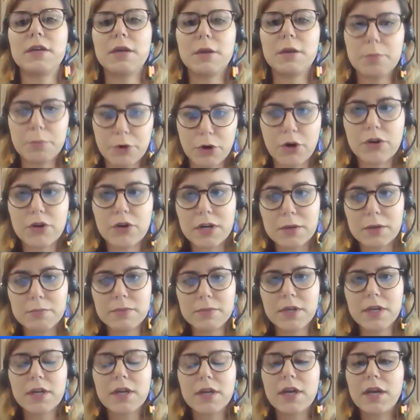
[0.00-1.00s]
program,
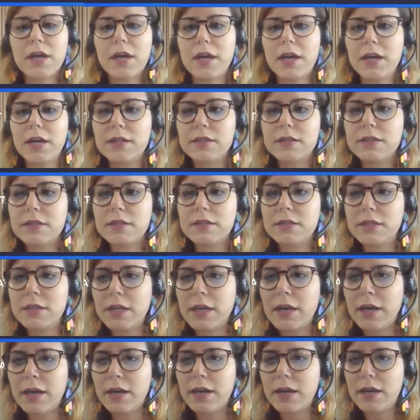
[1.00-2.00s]
and
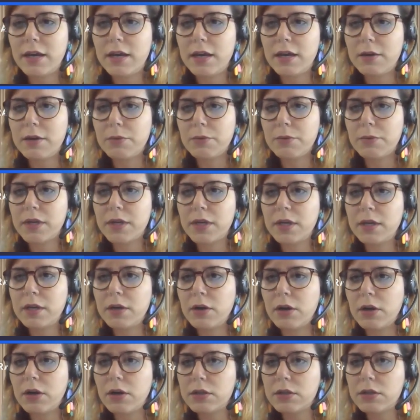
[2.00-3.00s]
we
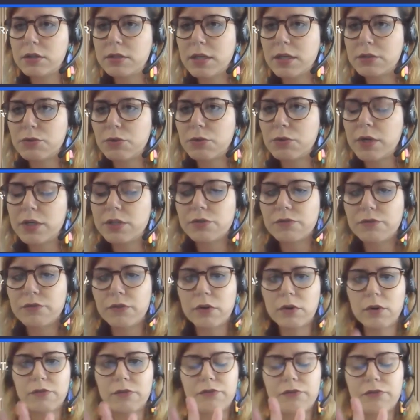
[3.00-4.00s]
got a duration
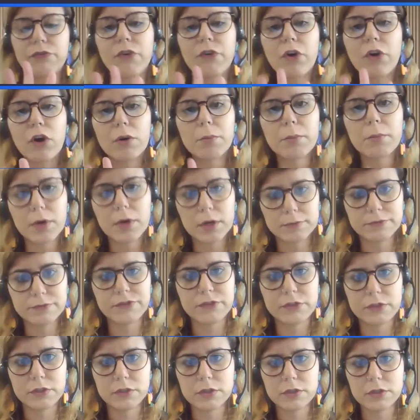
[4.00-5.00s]
of 4
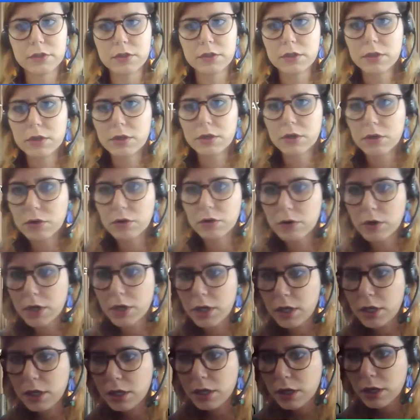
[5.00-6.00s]
months.
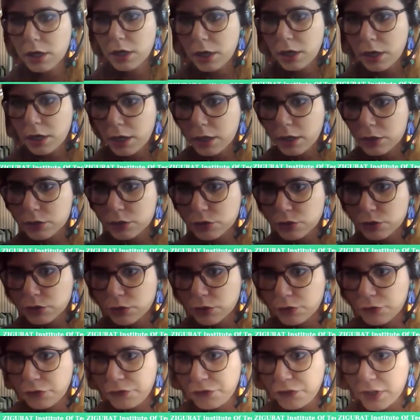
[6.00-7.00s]
Okay. And do
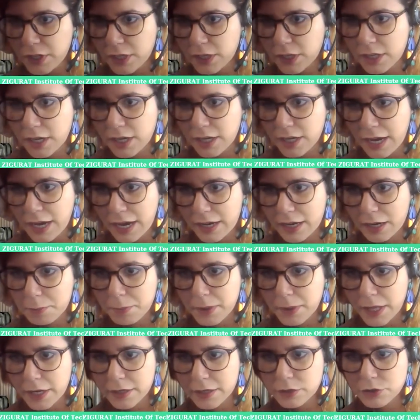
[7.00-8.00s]
you think AI
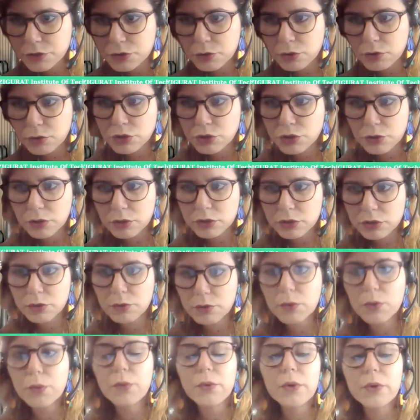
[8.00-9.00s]
applied to construction
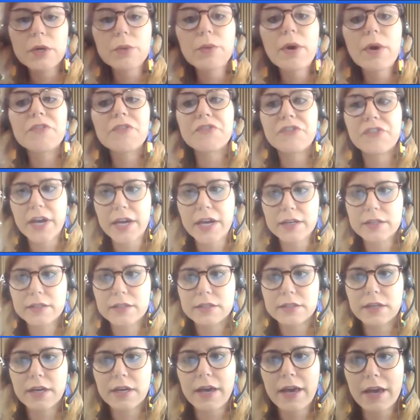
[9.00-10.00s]
will
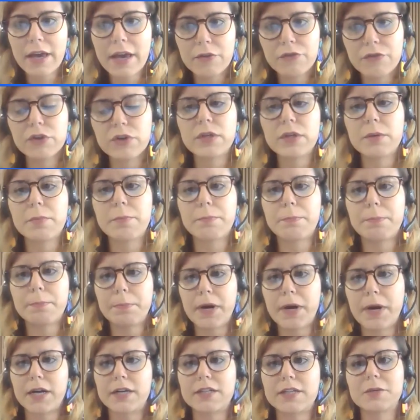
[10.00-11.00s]
affect every
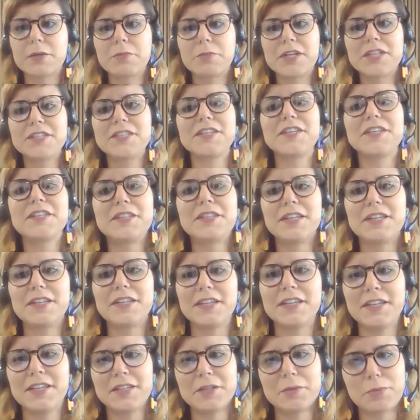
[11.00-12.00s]
department in
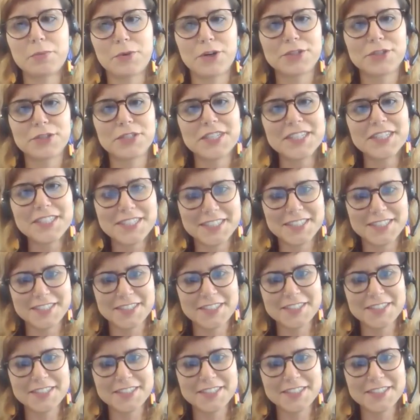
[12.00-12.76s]
the process?